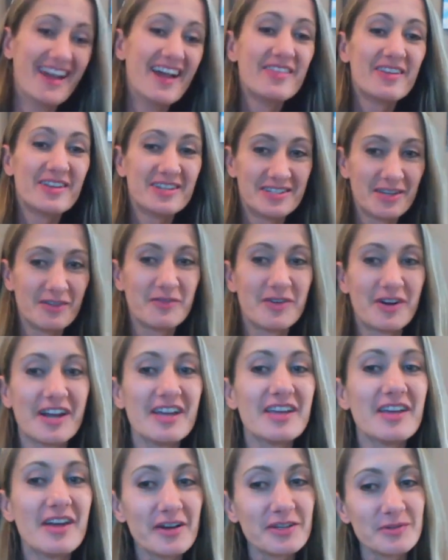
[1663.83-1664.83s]
They're still
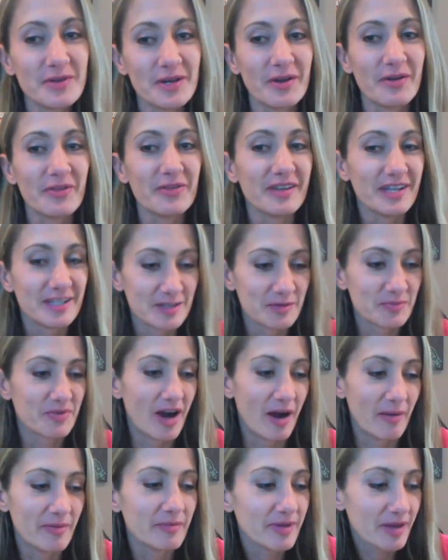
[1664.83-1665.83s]
very young, so I don't think it's a
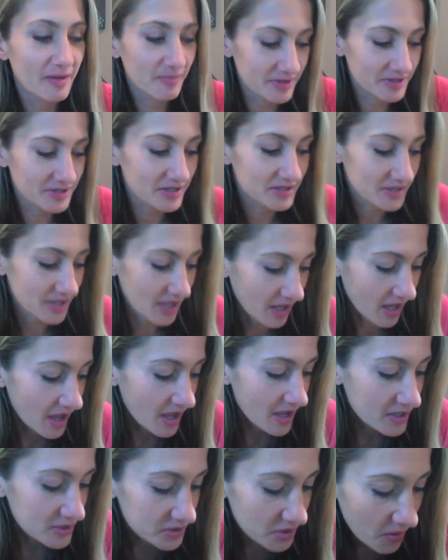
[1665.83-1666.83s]
problem yet, but just saying.
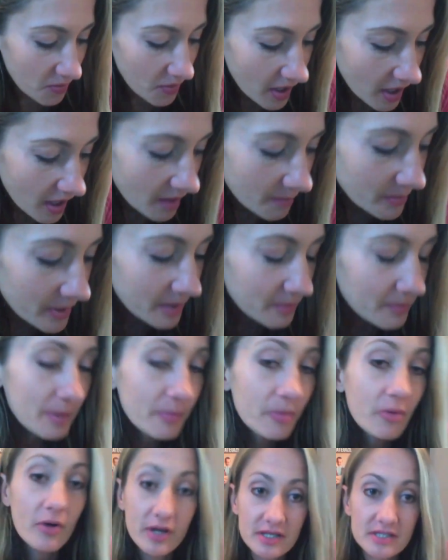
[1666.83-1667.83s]
So, but my
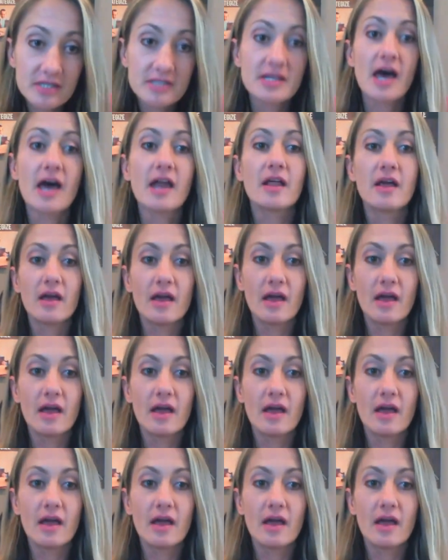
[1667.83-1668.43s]
point is that